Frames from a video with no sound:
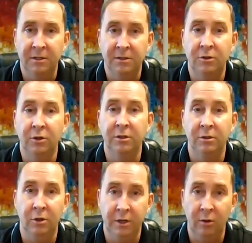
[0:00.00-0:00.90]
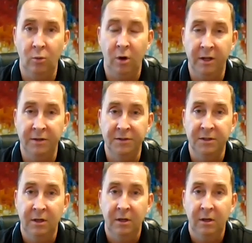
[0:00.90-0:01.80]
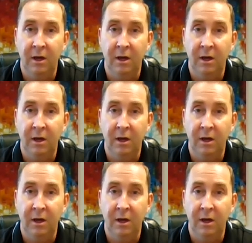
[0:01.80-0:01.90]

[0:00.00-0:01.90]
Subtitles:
it's good to look at ones